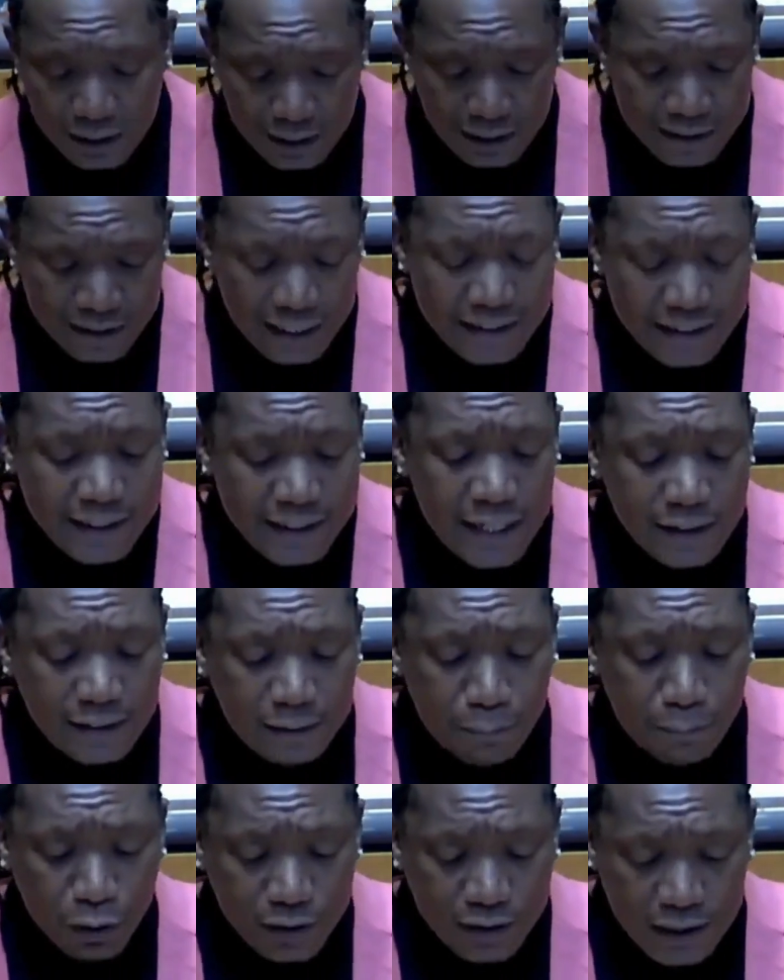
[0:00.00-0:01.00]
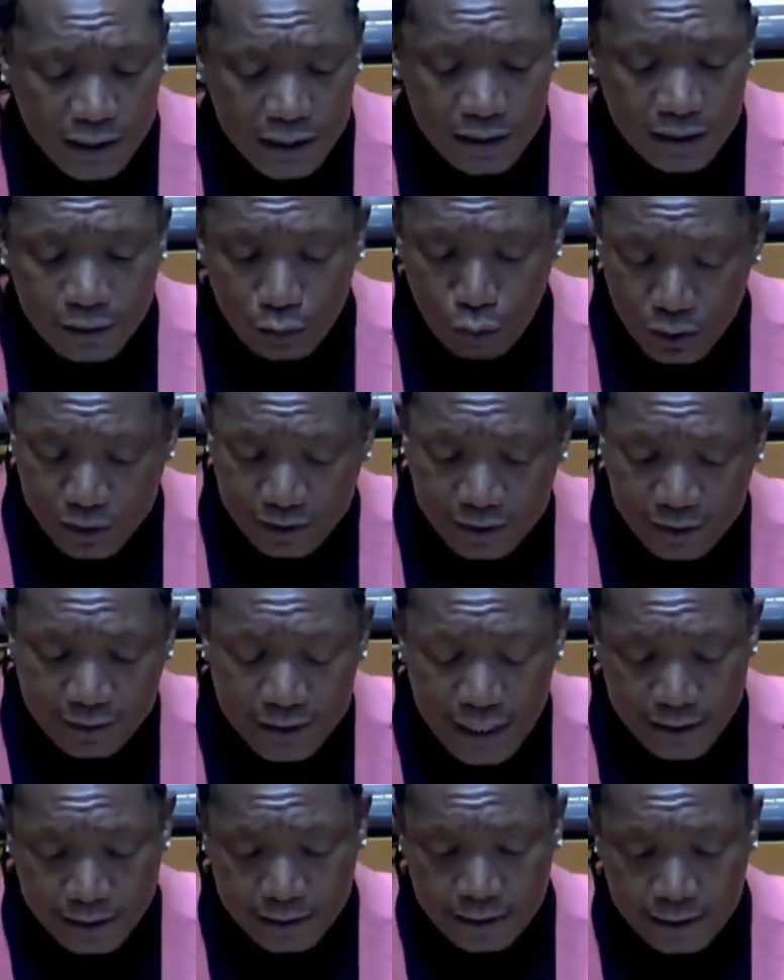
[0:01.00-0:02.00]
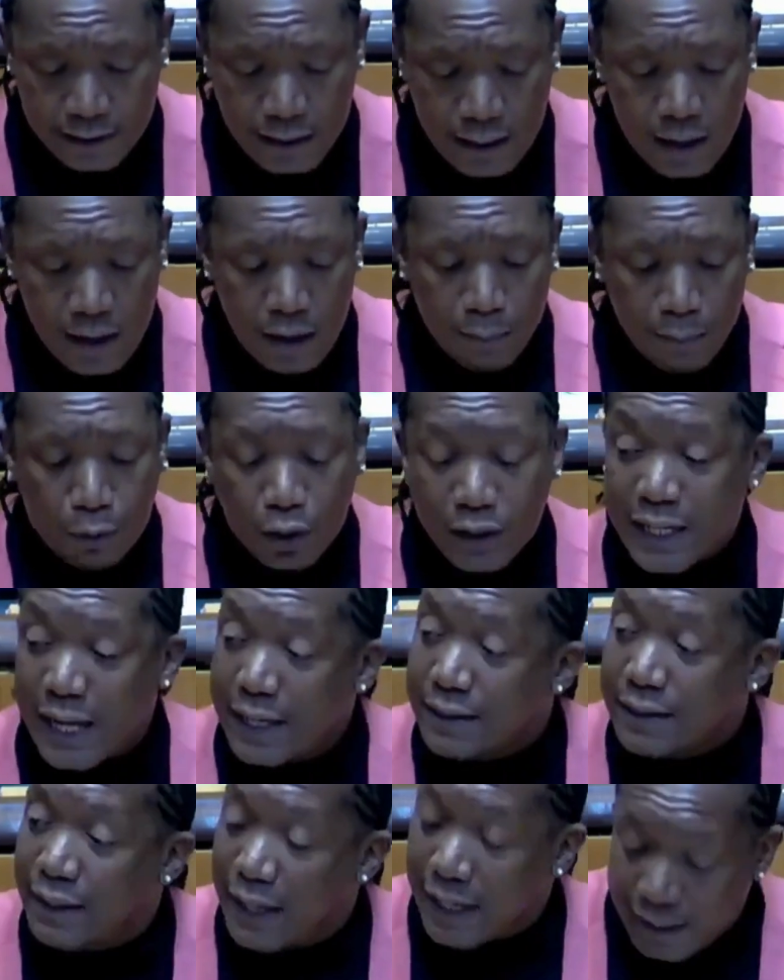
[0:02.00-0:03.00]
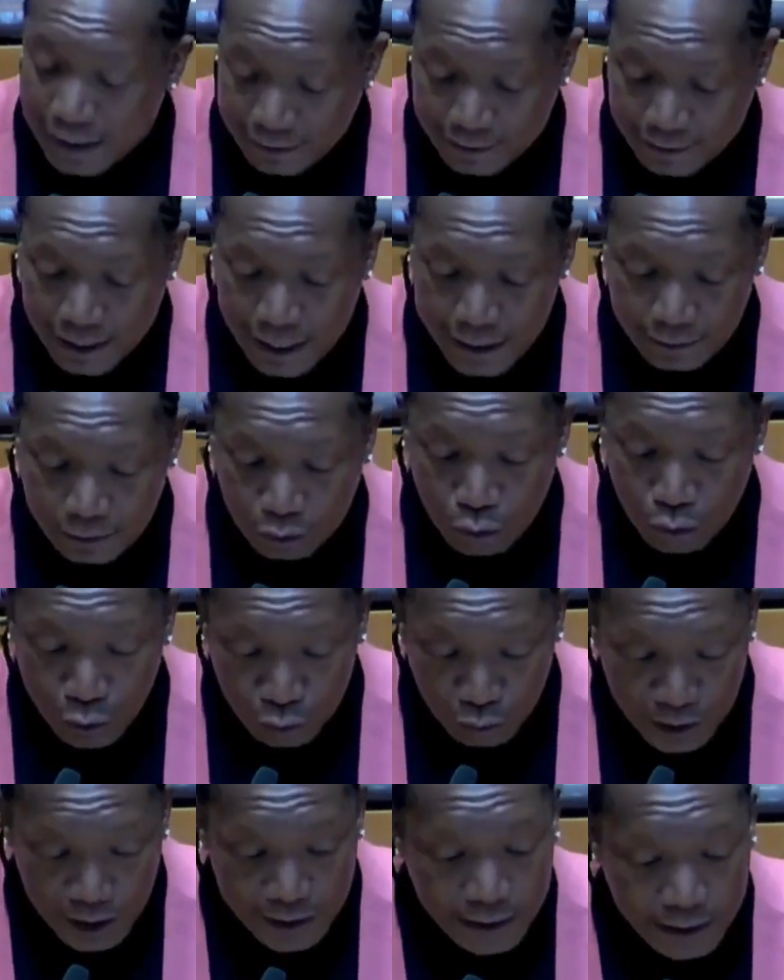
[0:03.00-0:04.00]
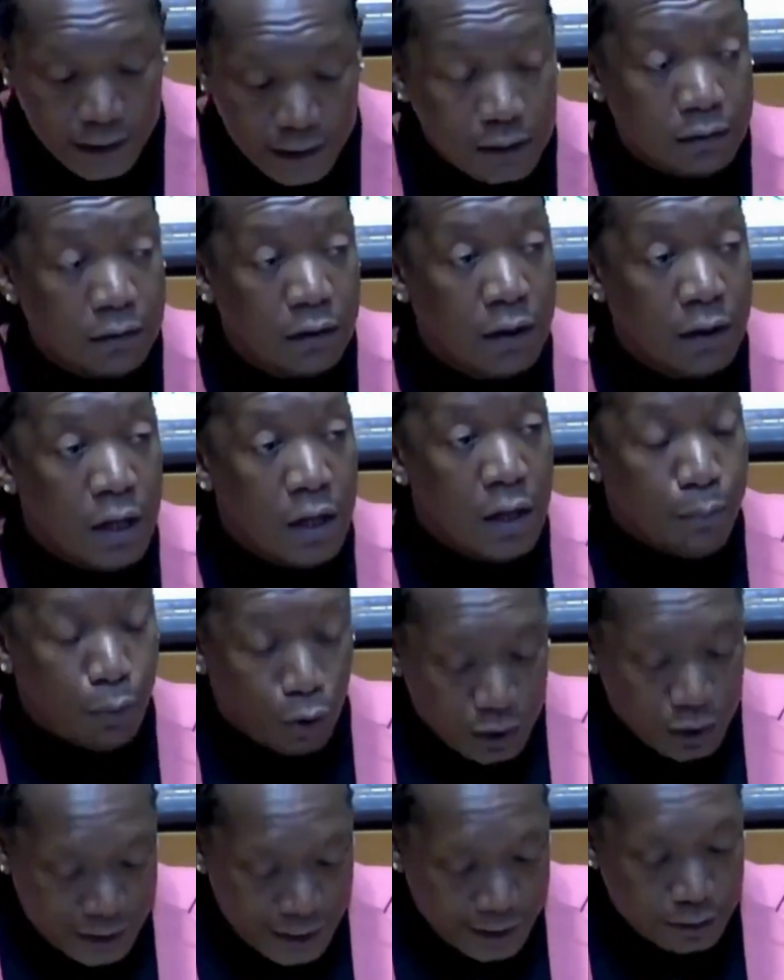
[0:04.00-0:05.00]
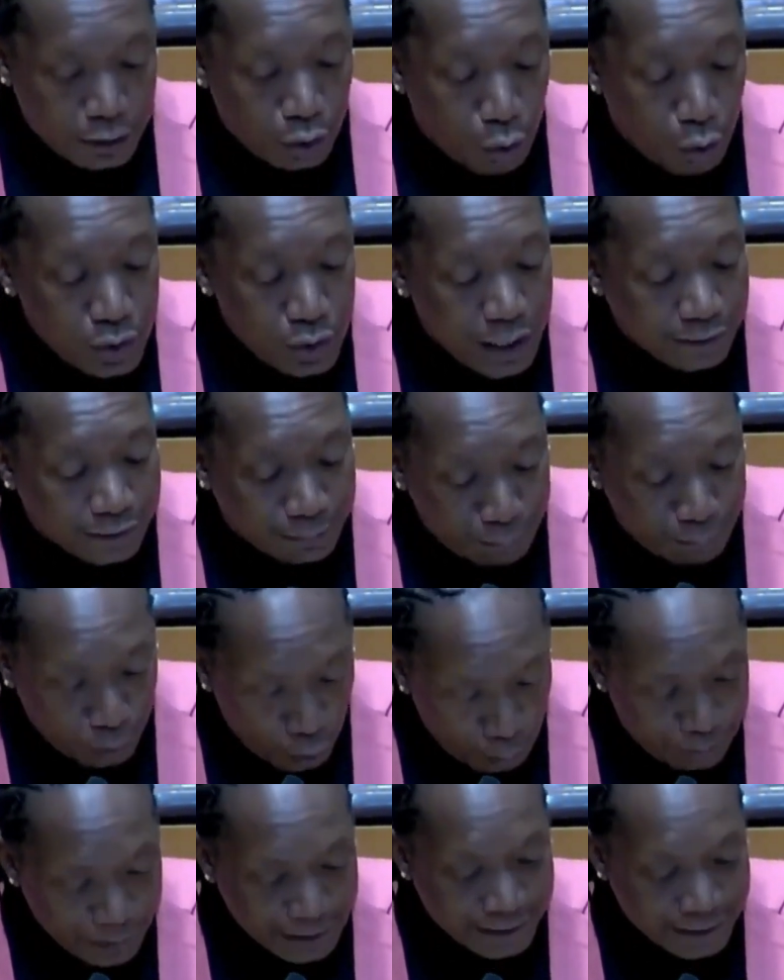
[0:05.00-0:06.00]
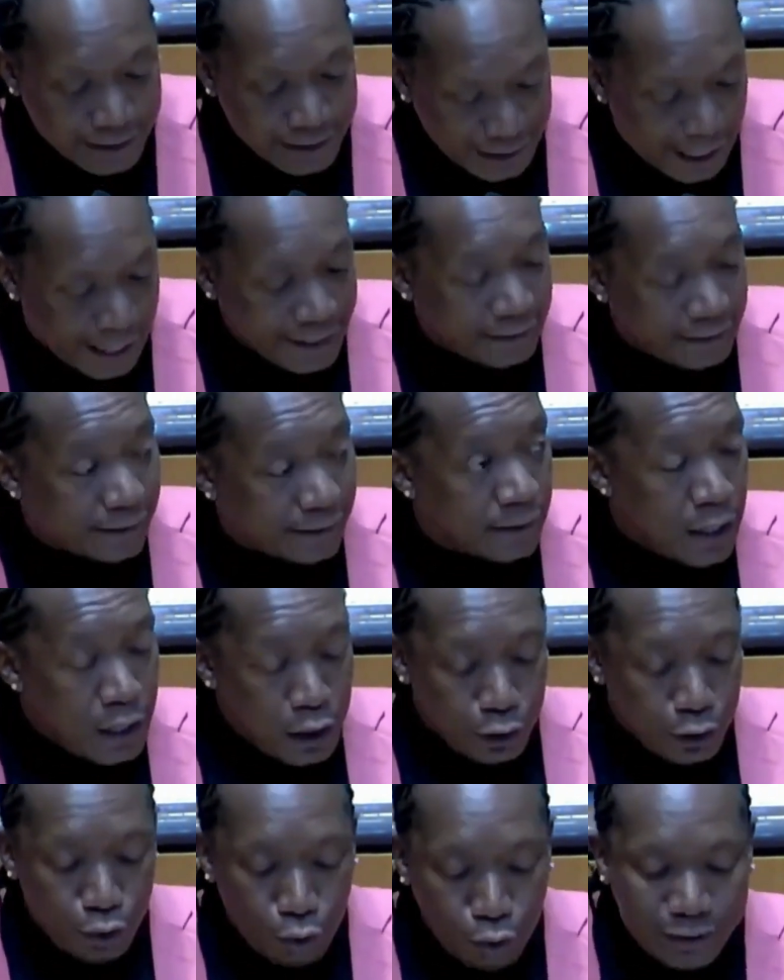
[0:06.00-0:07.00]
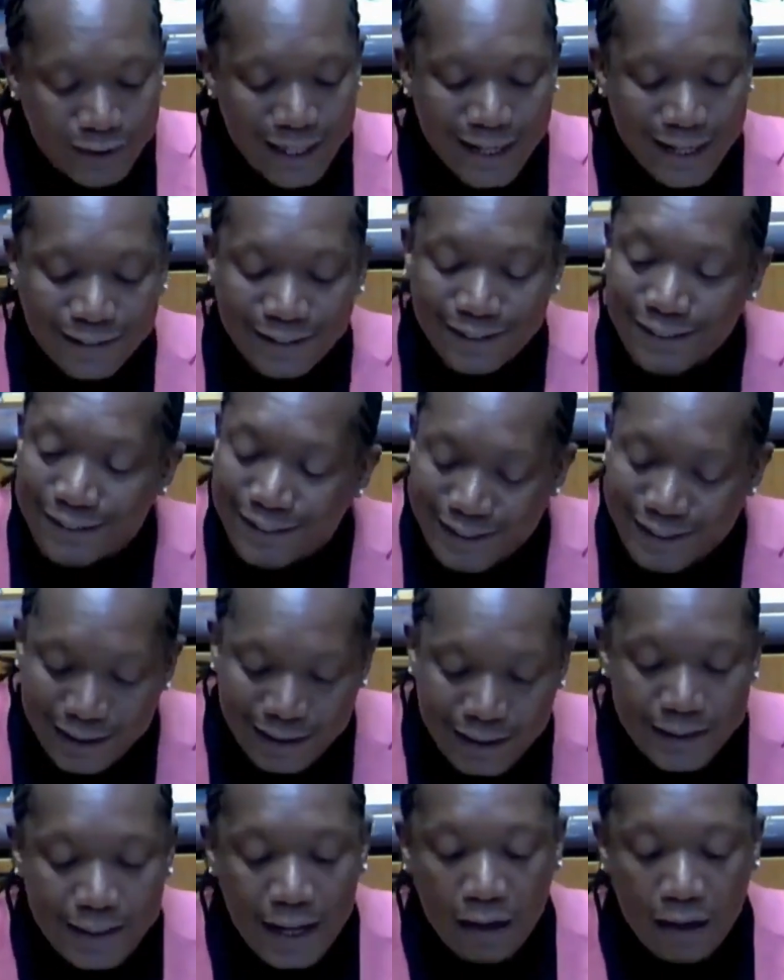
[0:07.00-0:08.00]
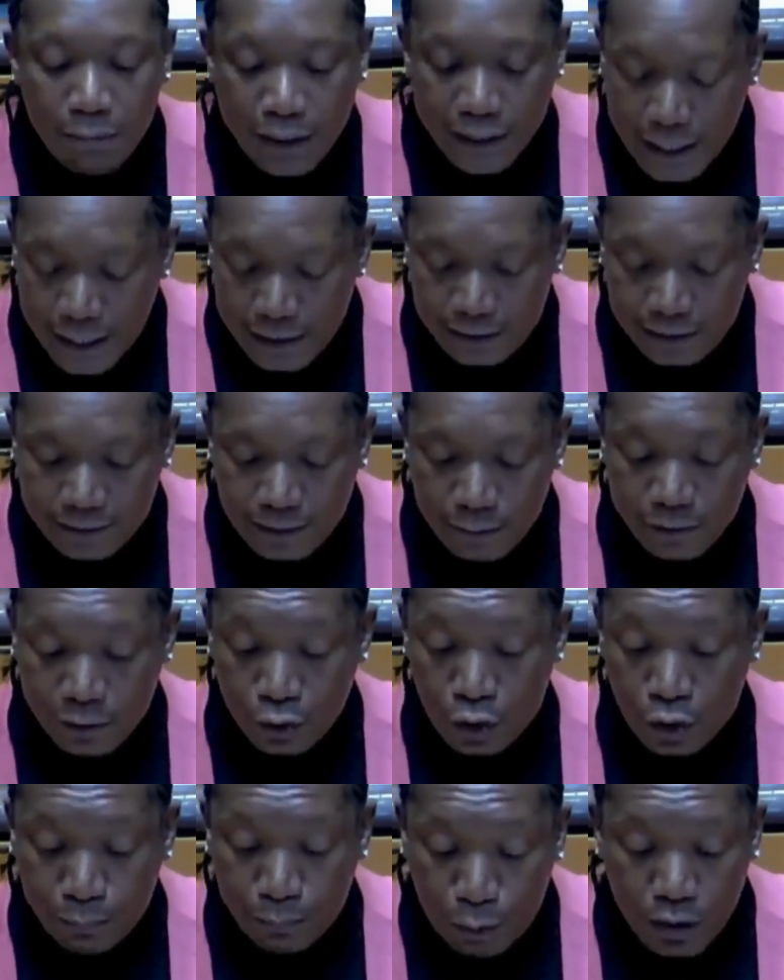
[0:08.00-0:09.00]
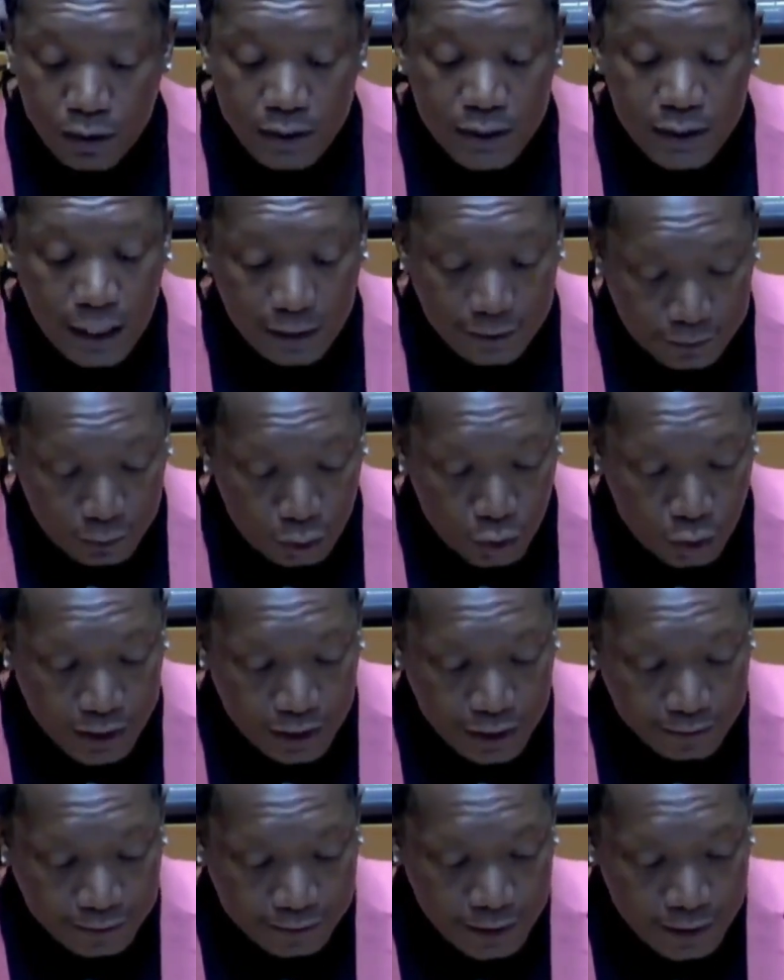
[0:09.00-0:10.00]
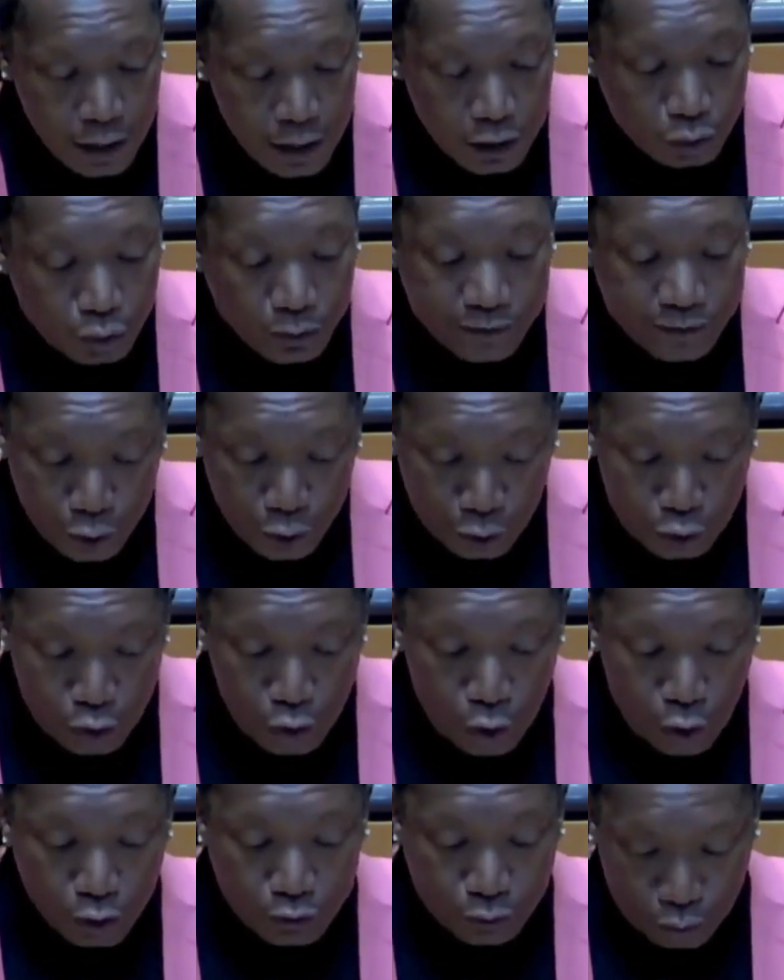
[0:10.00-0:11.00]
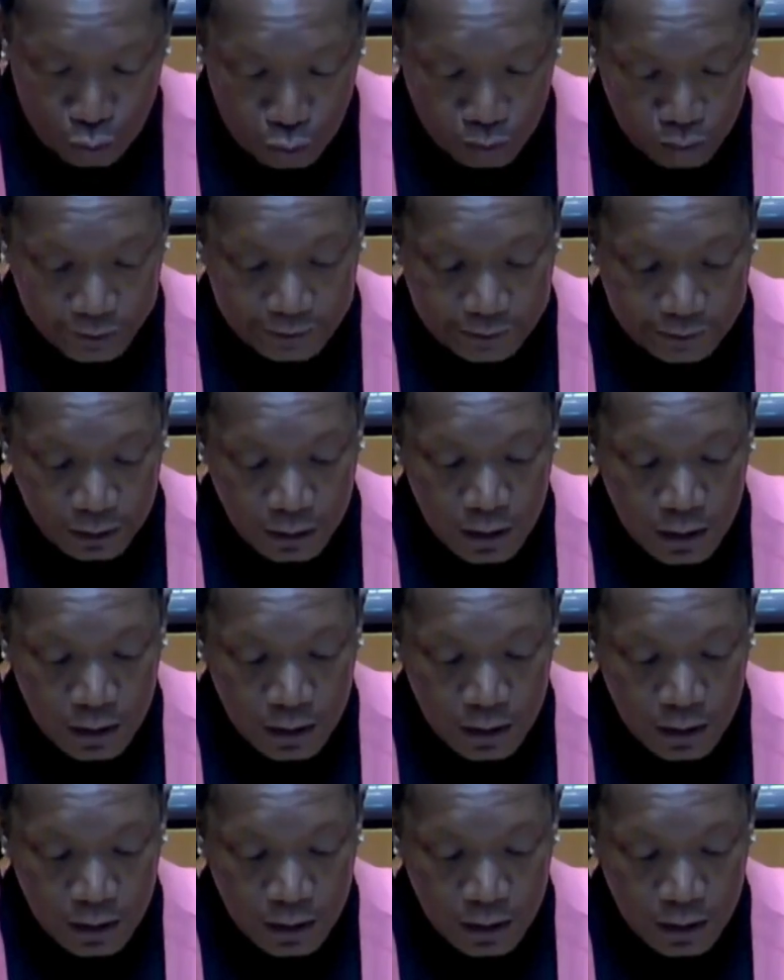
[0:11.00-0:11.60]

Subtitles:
The DA's position is consistent. Protect learners' rights to education, protect owners' property rights, use existing legal mechanisms, not political slogans, to secure schools.